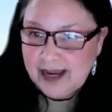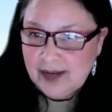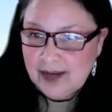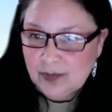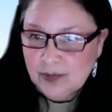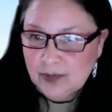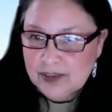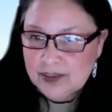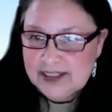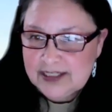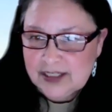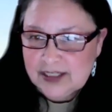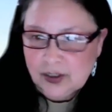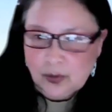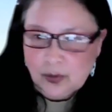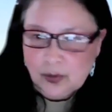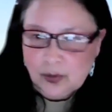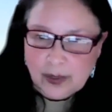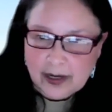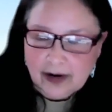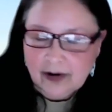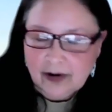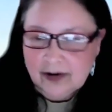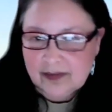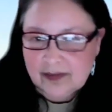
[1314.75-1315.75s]
And we're still
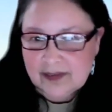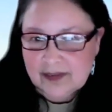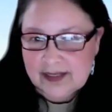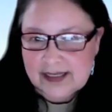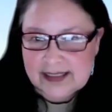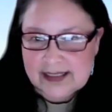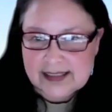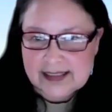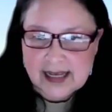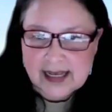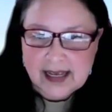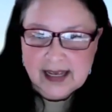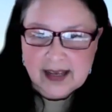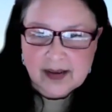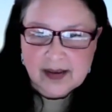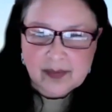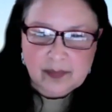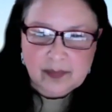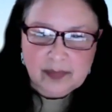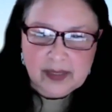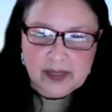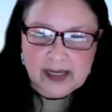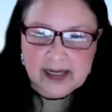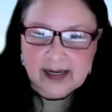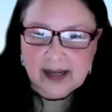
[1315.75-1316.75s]
wearing these
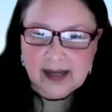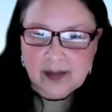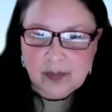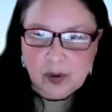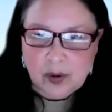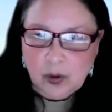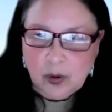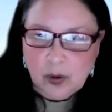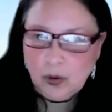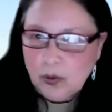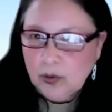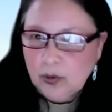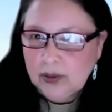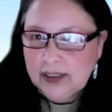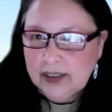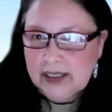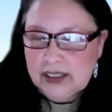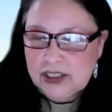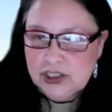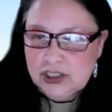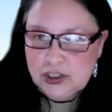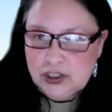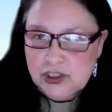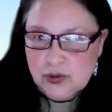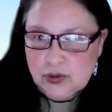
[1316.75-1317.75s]
beat up holy
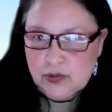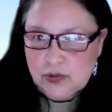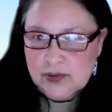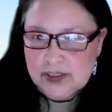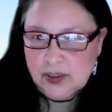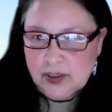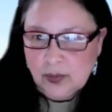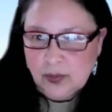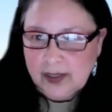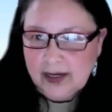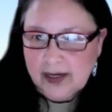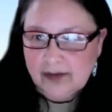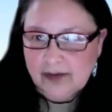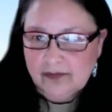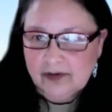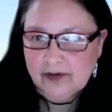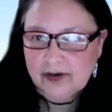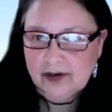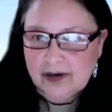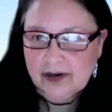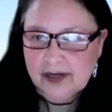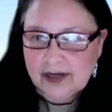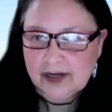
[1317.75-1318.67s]
shoes or whatever,